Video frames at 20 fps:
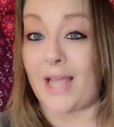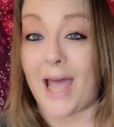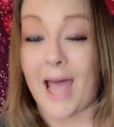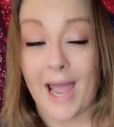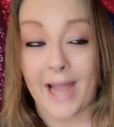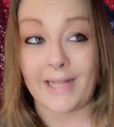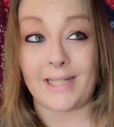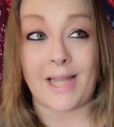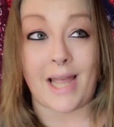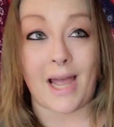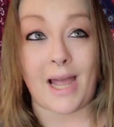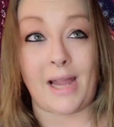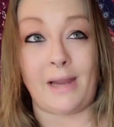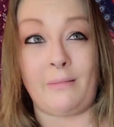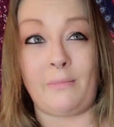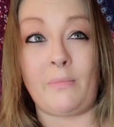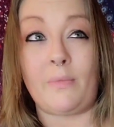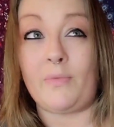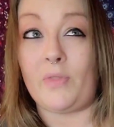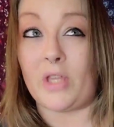was high
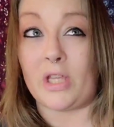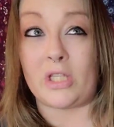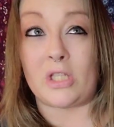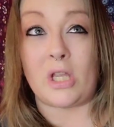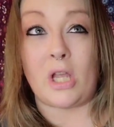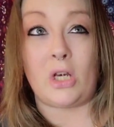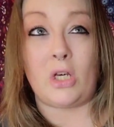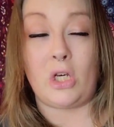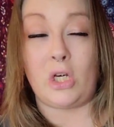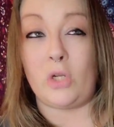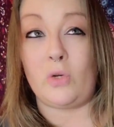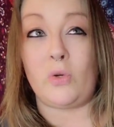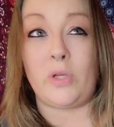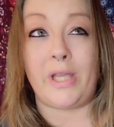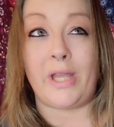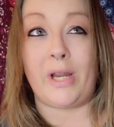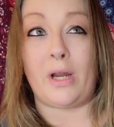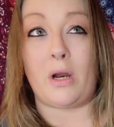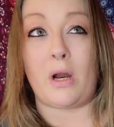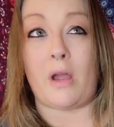time this new
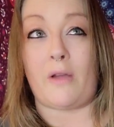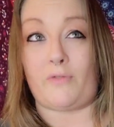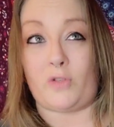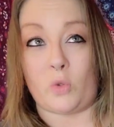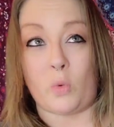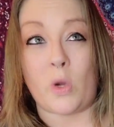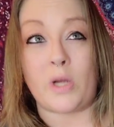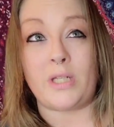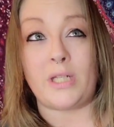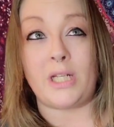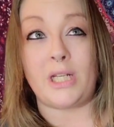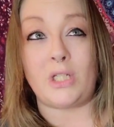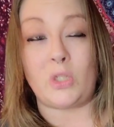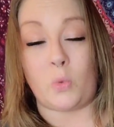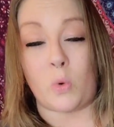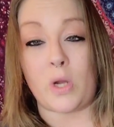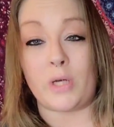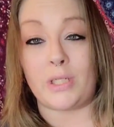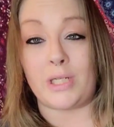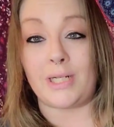year of
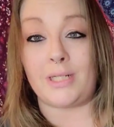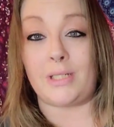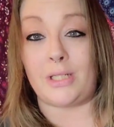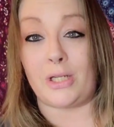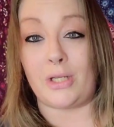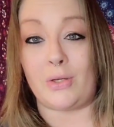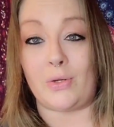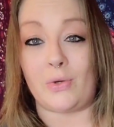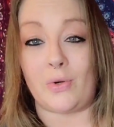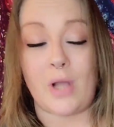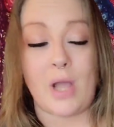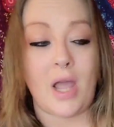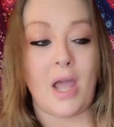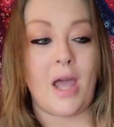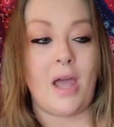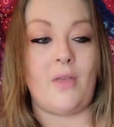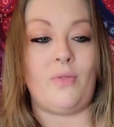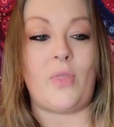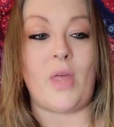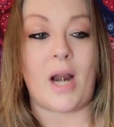2022
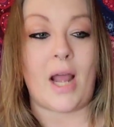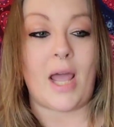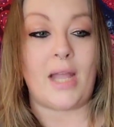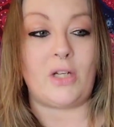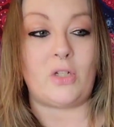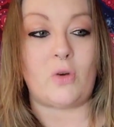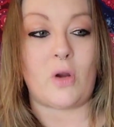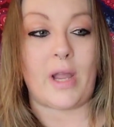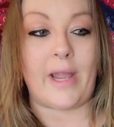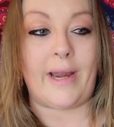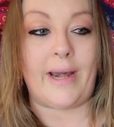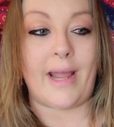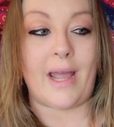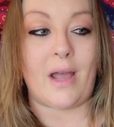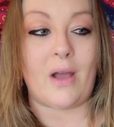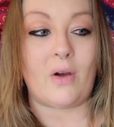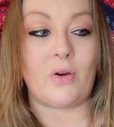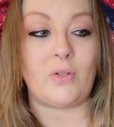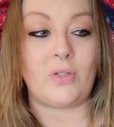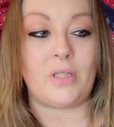that I tried
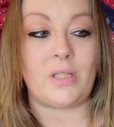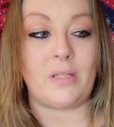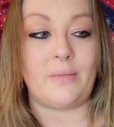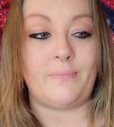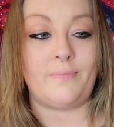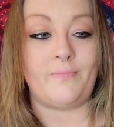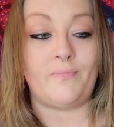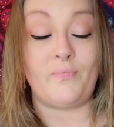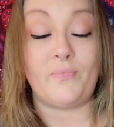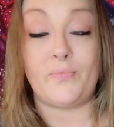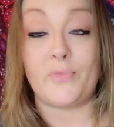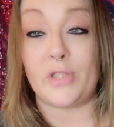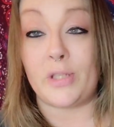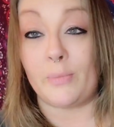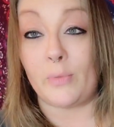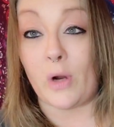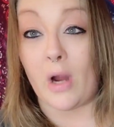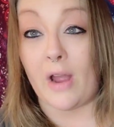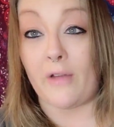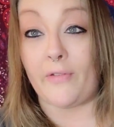out
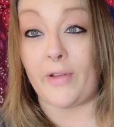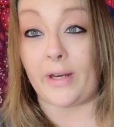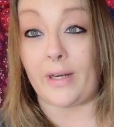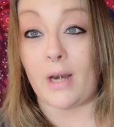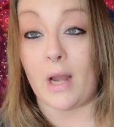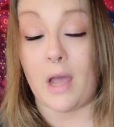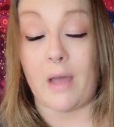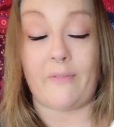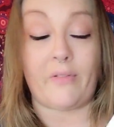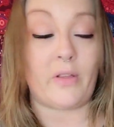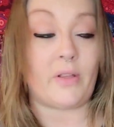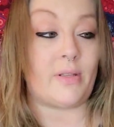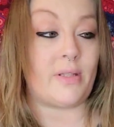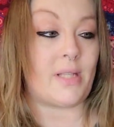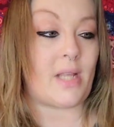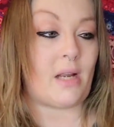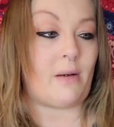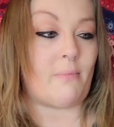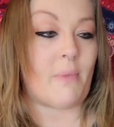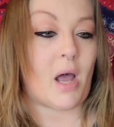some graphic
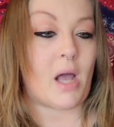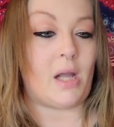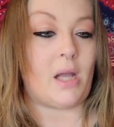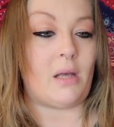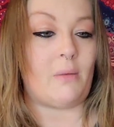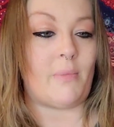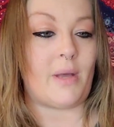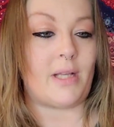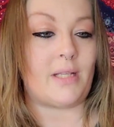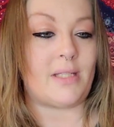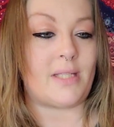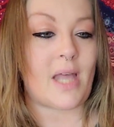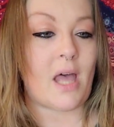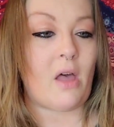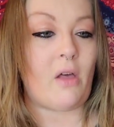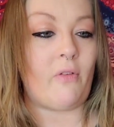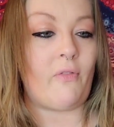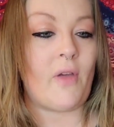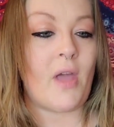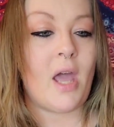novels and manga
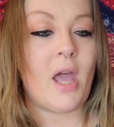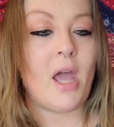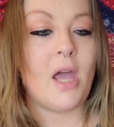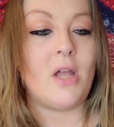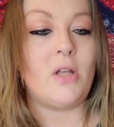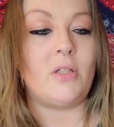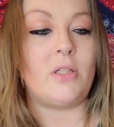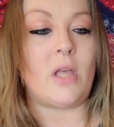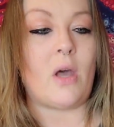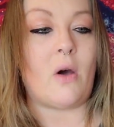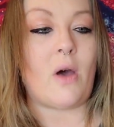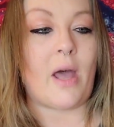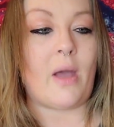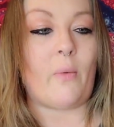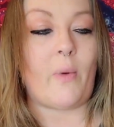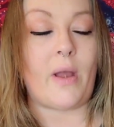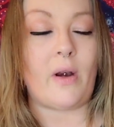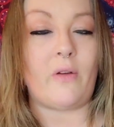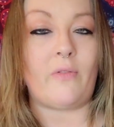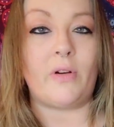myself. So I
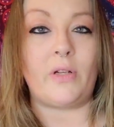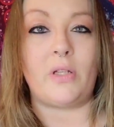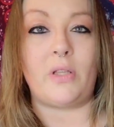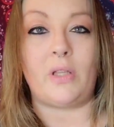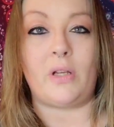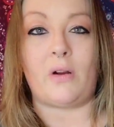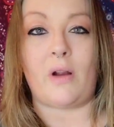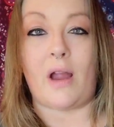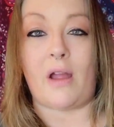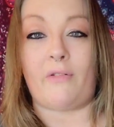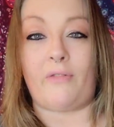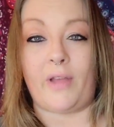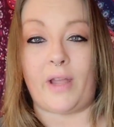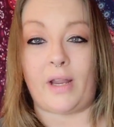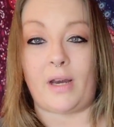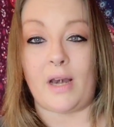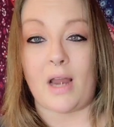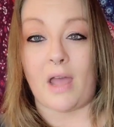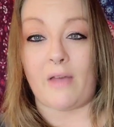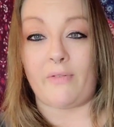went over to the
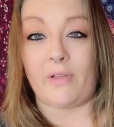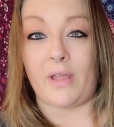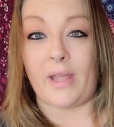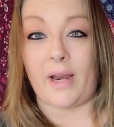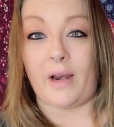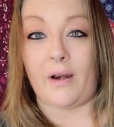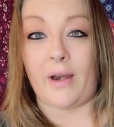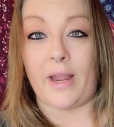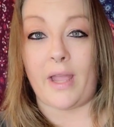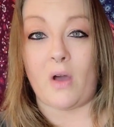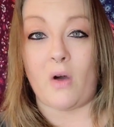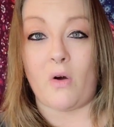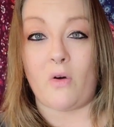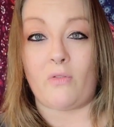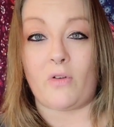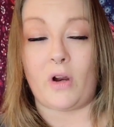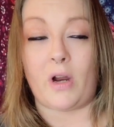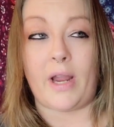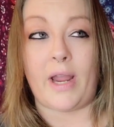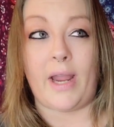graphic novel area
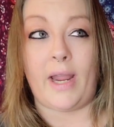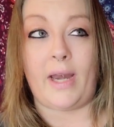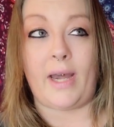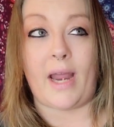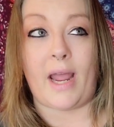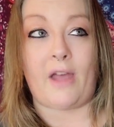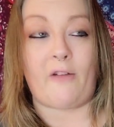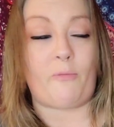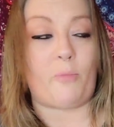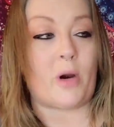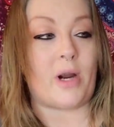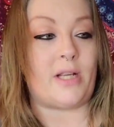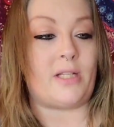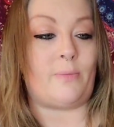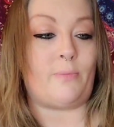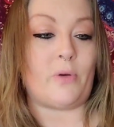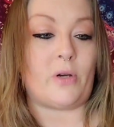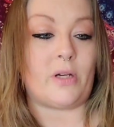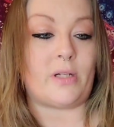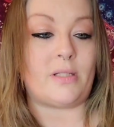over in Half
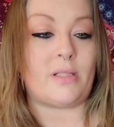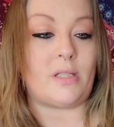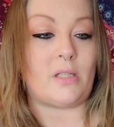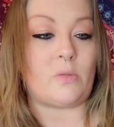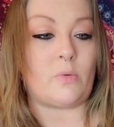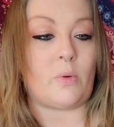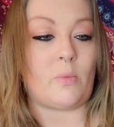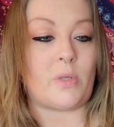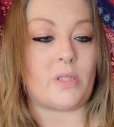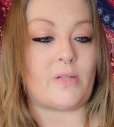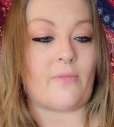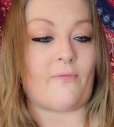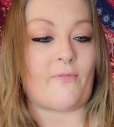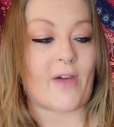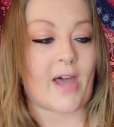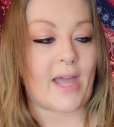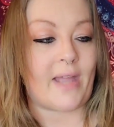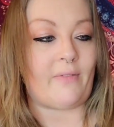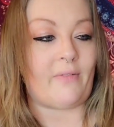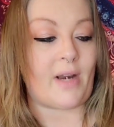Price Books. This one was
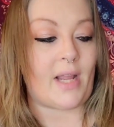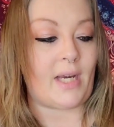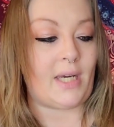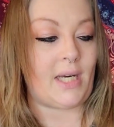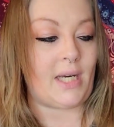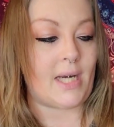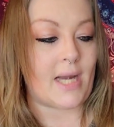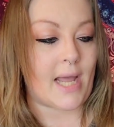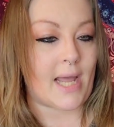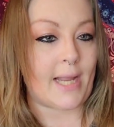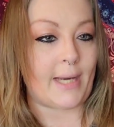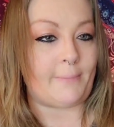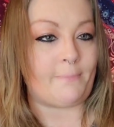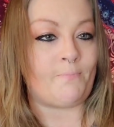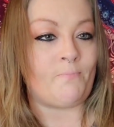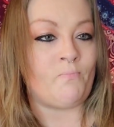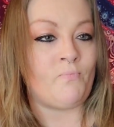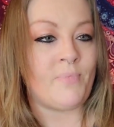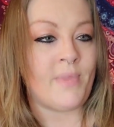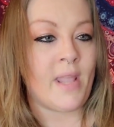
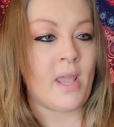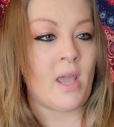$5.99.